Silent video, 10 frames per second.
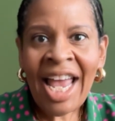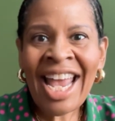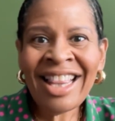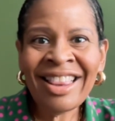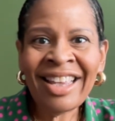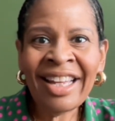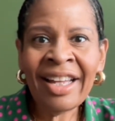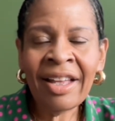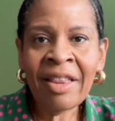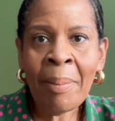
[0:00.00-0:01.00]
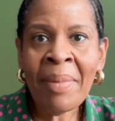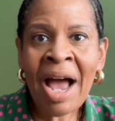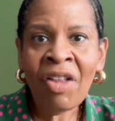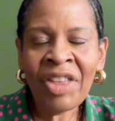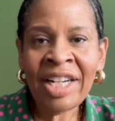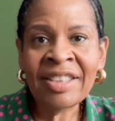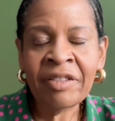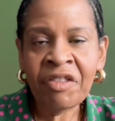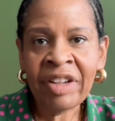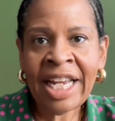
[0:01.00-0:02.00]
and the amount that it's
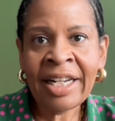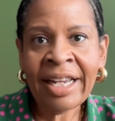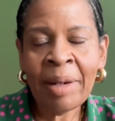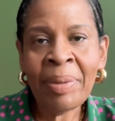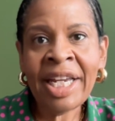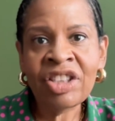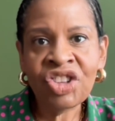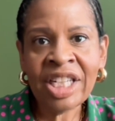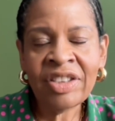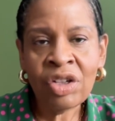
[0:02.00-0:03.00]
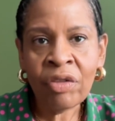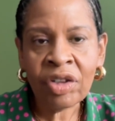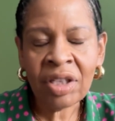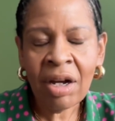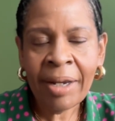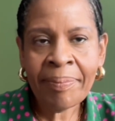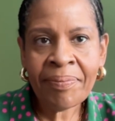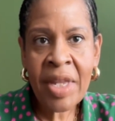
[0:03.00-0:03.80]
inflated can be adjusted over time.